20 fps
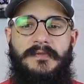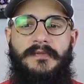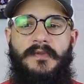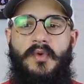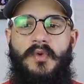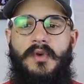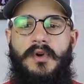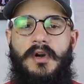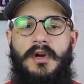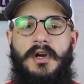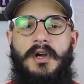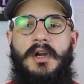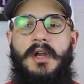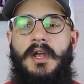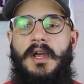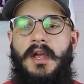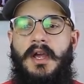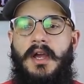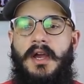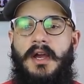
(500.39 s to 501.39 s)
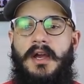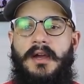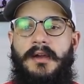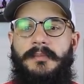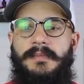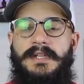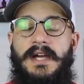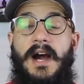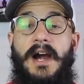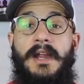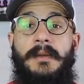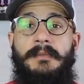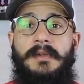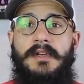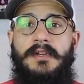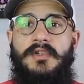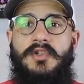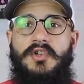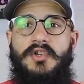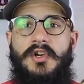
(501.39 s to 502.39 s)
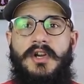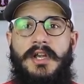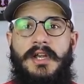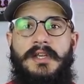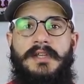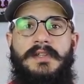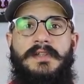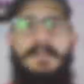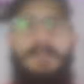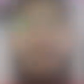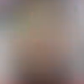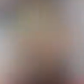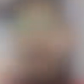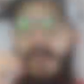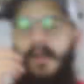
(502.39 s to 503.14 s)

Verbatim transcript: for um, time constraints.